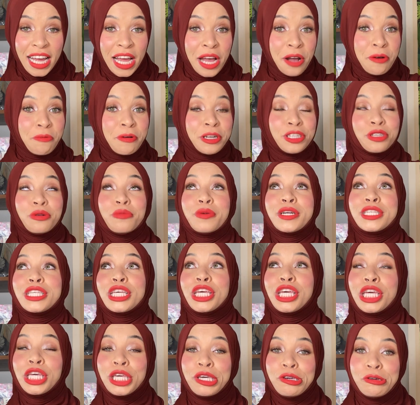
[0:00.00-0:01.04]
which was
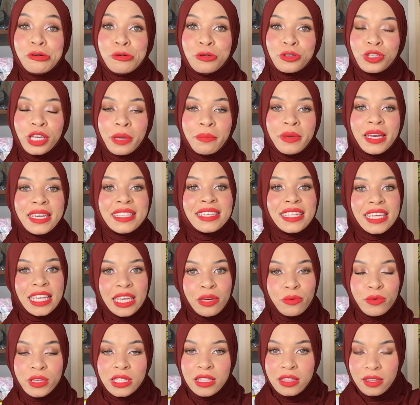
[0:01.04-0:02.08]
huge because he
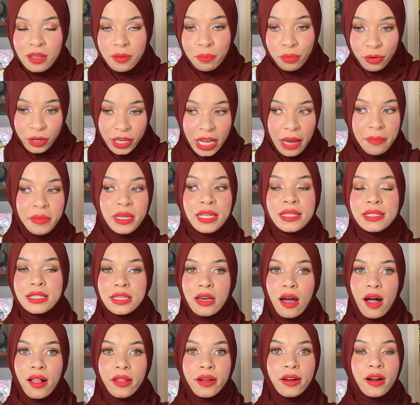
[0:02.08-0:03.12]
was the preeminent
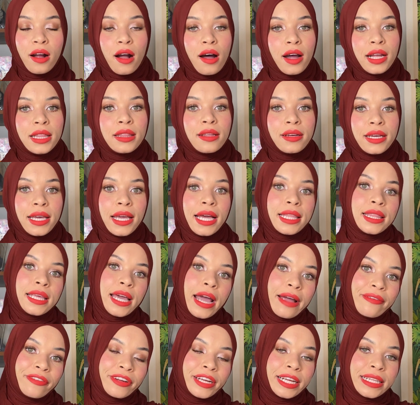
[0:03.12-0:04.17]
scholar on looking at the
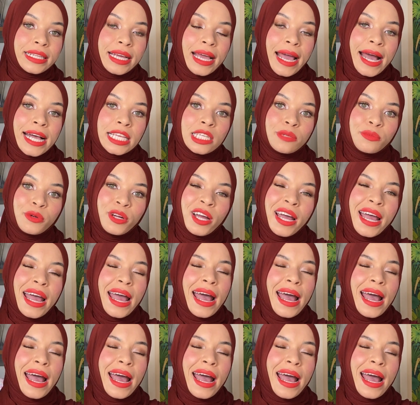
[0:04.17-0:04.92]
African diaspora